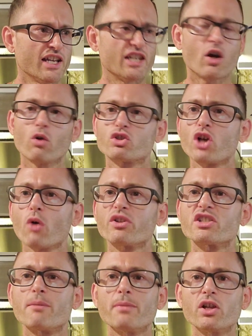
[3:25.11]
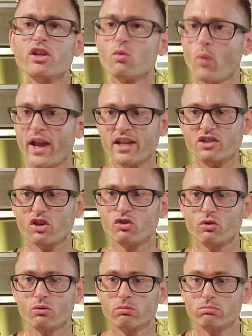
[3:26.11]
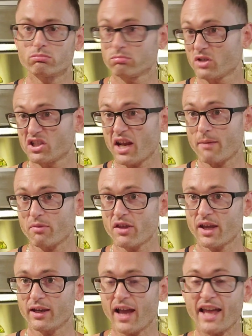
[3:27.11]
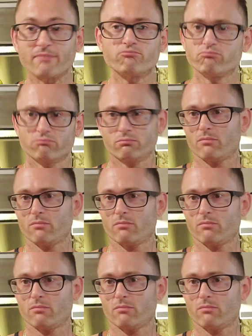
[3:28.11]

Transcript: he goes, Joe, there's a million ways to do the same thing. And